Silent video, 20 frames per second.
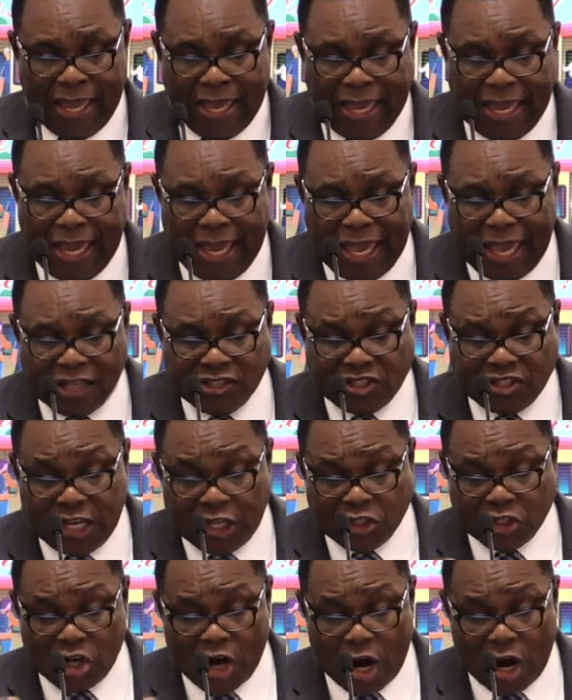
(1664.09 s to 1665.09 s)
He is the
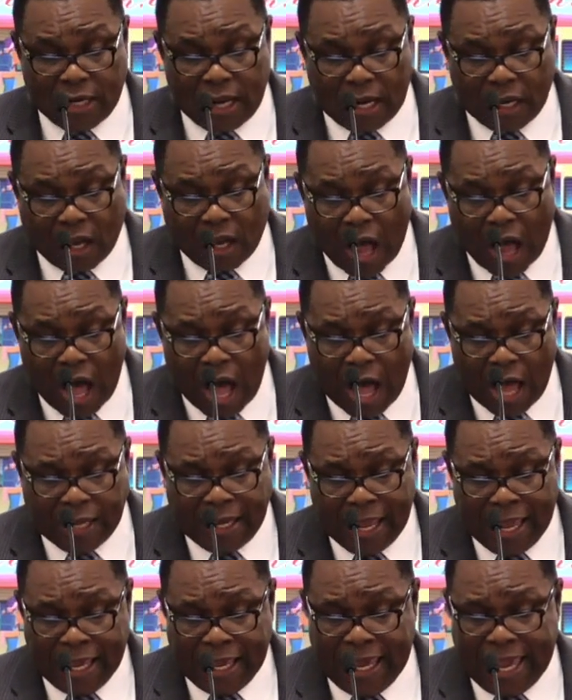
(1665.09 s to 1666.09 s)
eternal God.
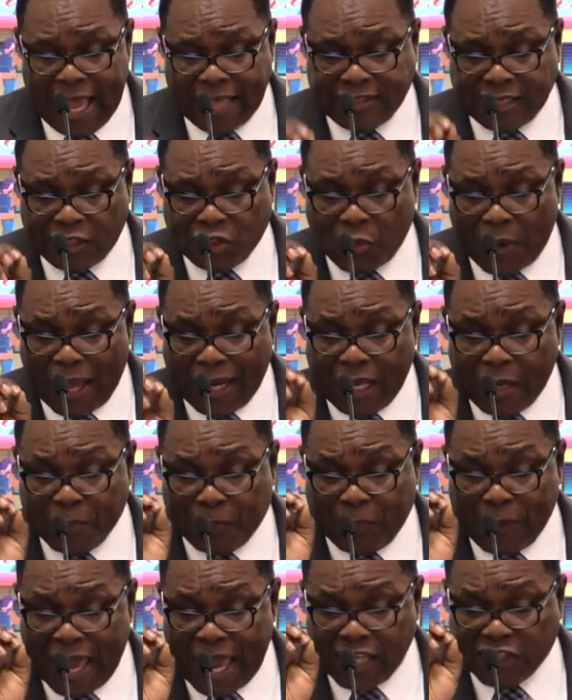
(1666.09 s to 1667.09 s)
He has a dwelling
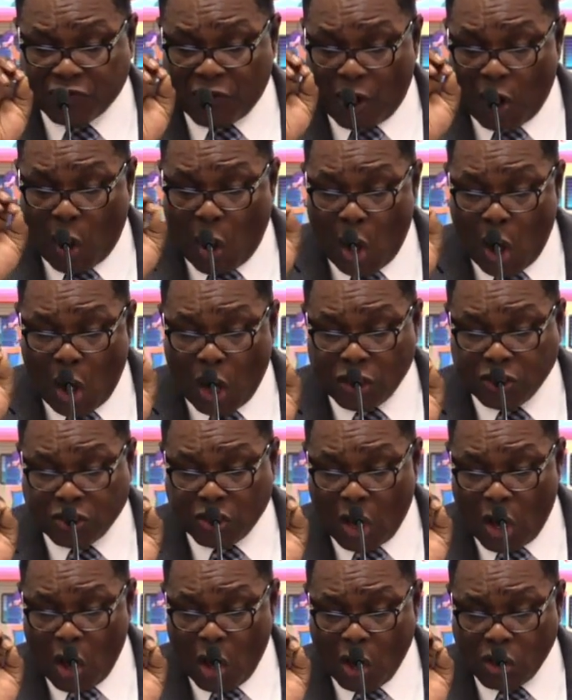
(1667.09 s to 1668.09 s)
place for all
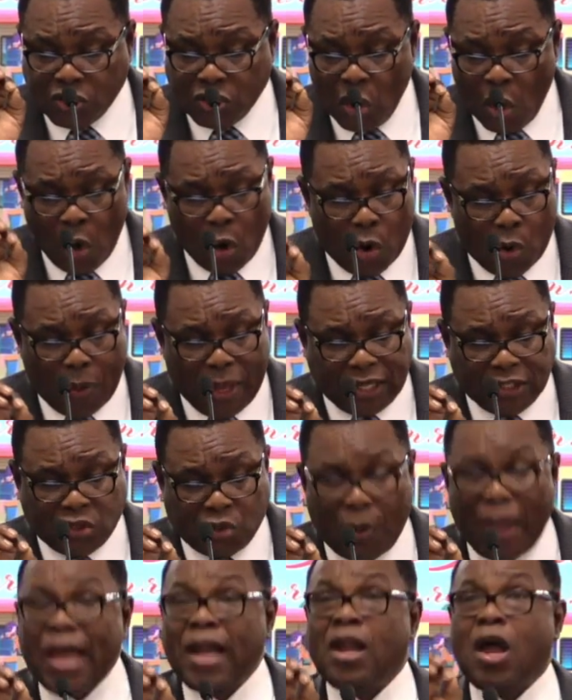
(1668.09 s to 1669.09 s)
those who will
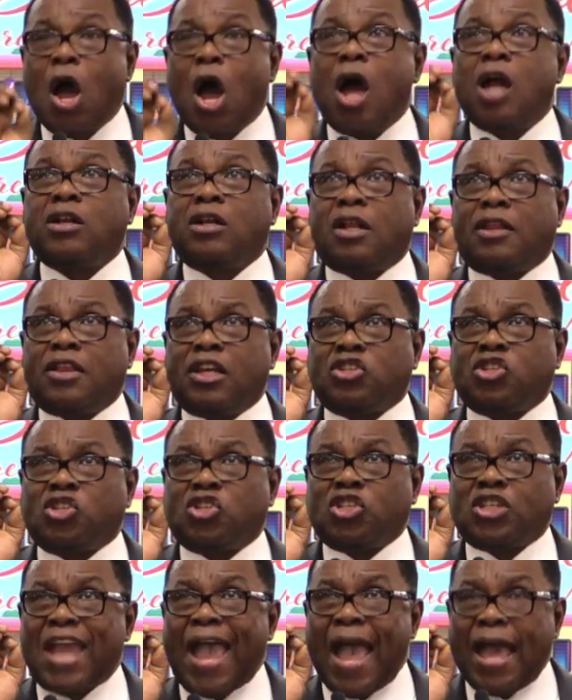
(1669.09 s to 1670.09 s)
dwell under the
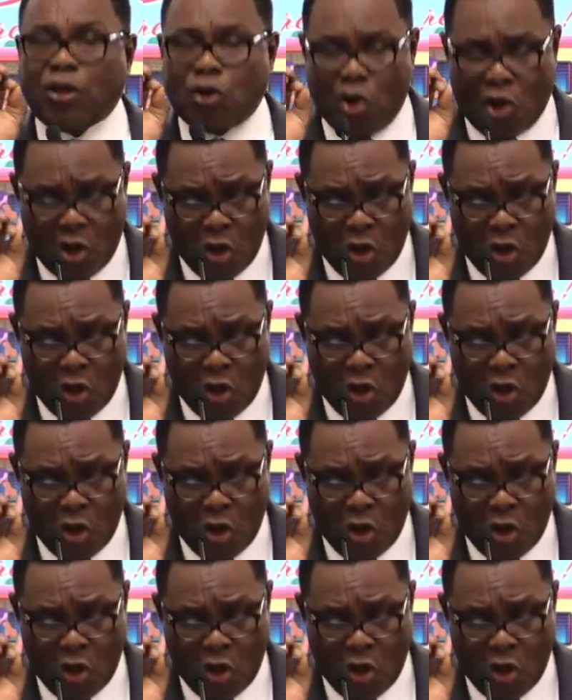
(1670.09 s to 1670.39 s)
shadow